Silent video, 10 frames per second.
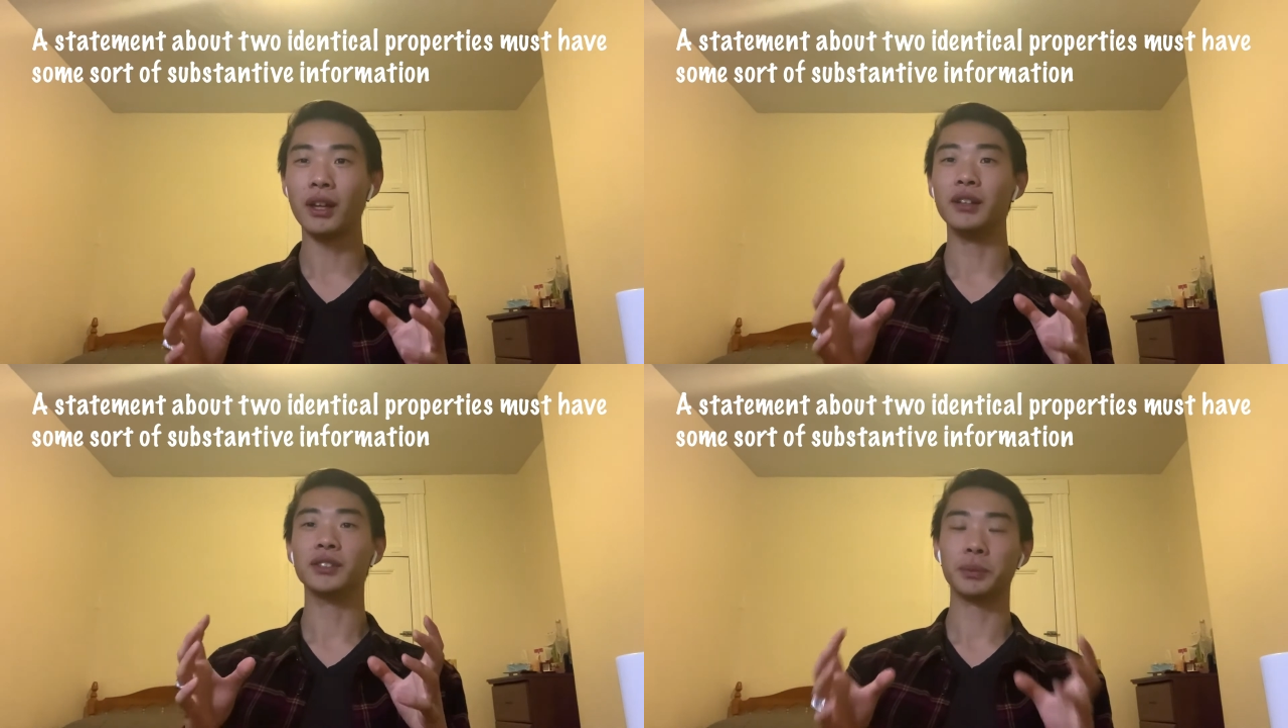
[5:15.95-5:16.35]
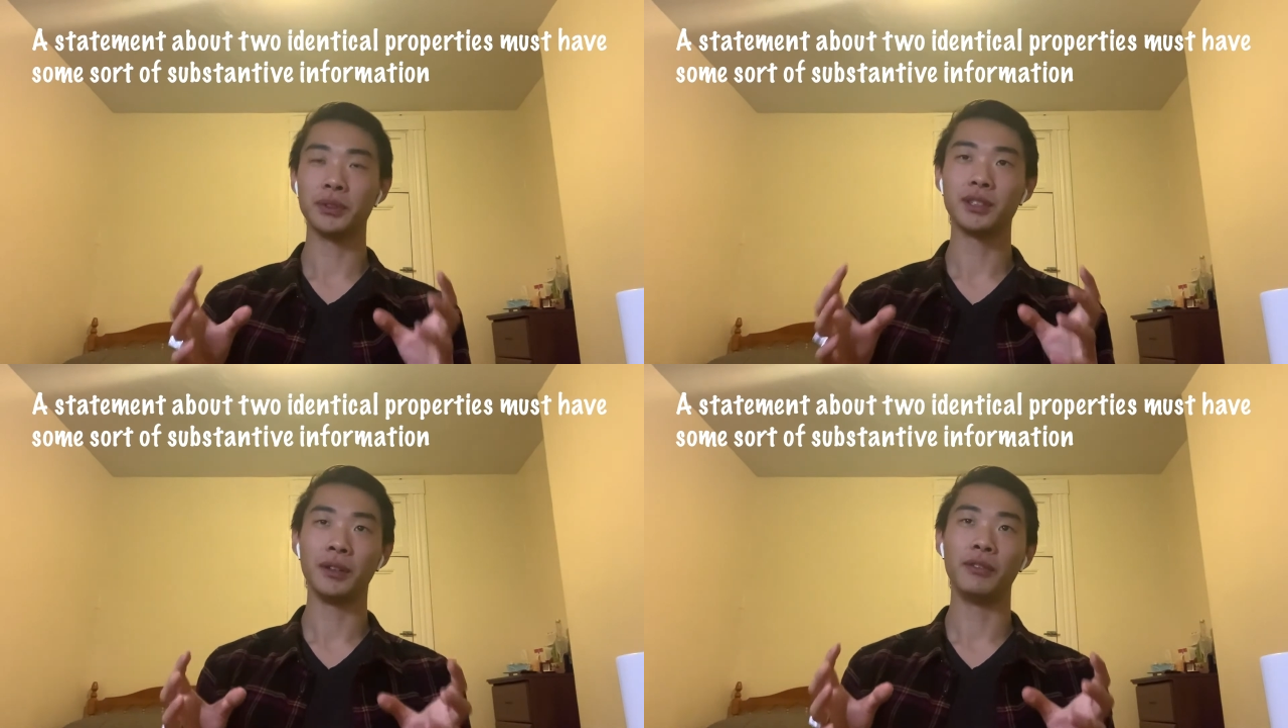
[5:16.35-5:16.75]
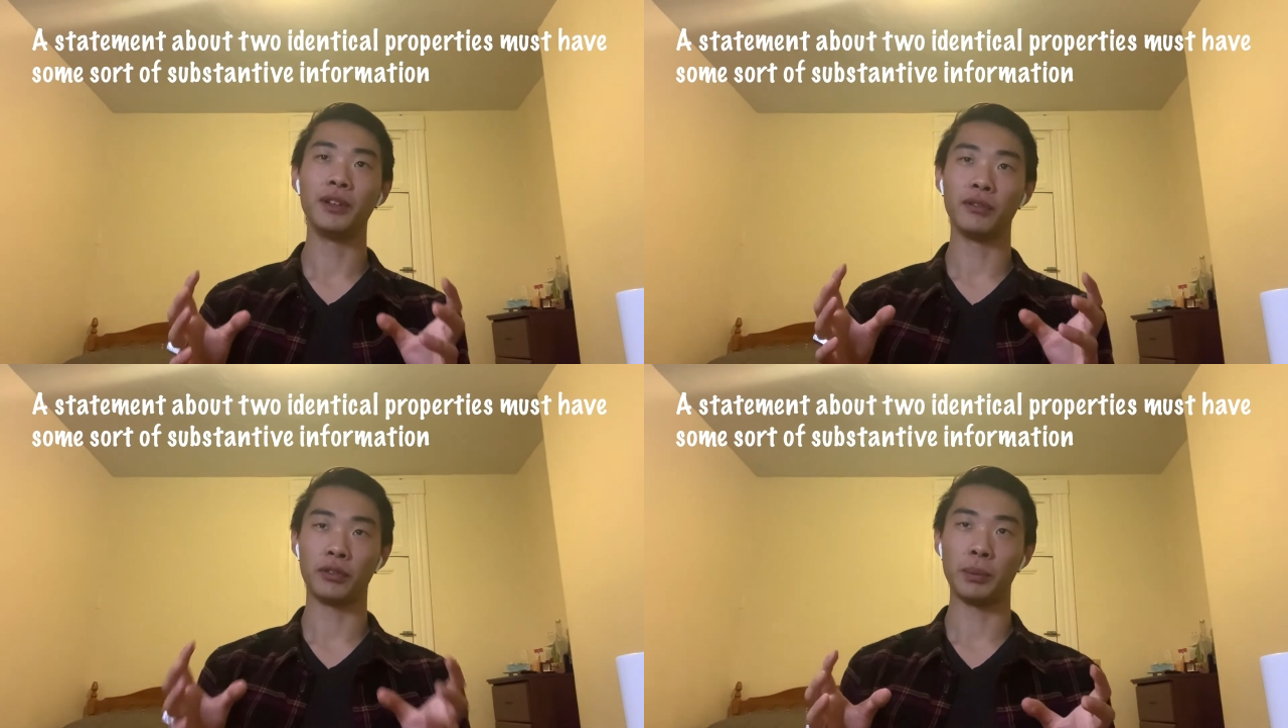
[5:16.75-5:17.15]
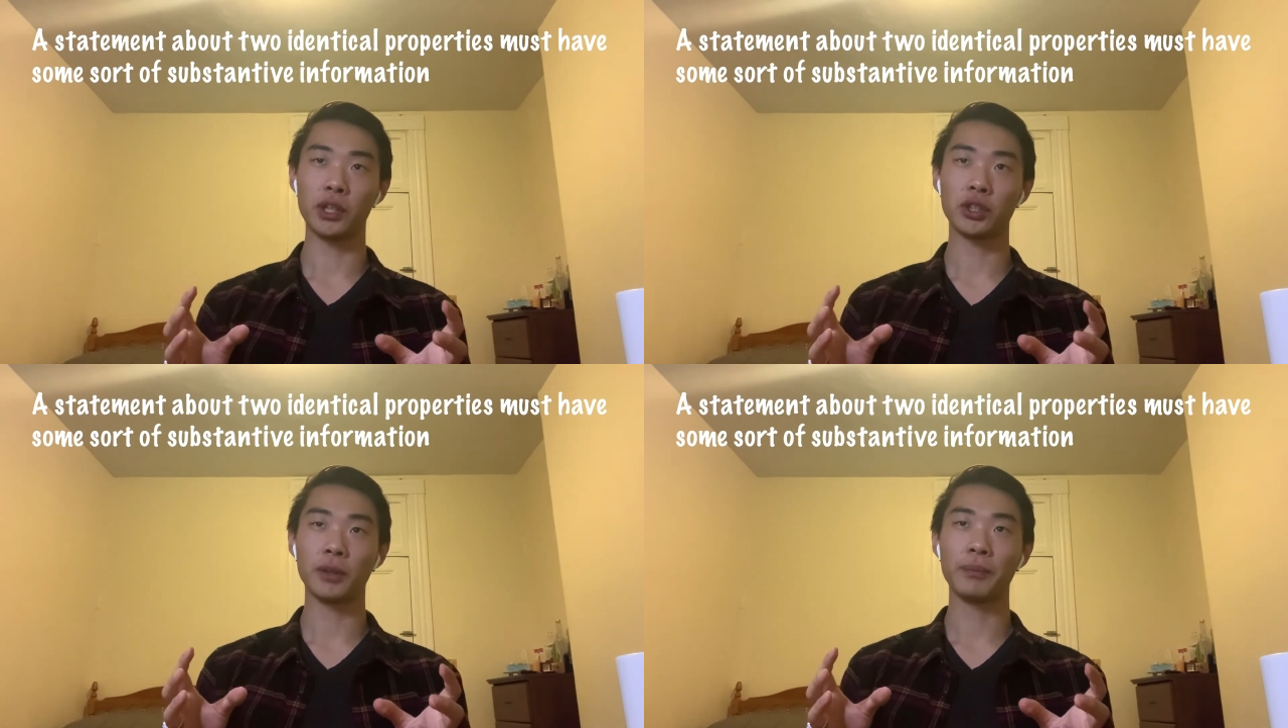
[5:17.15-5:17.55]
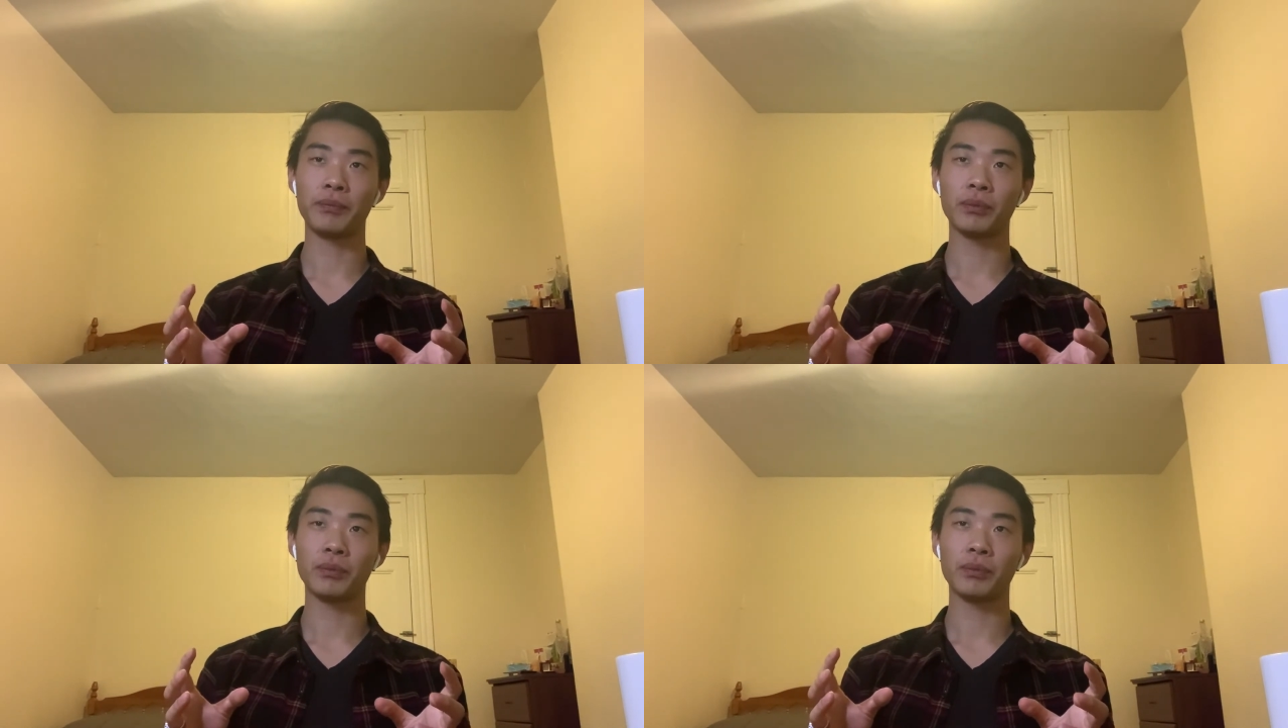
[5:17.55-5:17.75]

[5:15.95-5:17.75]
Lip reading: of substantive information.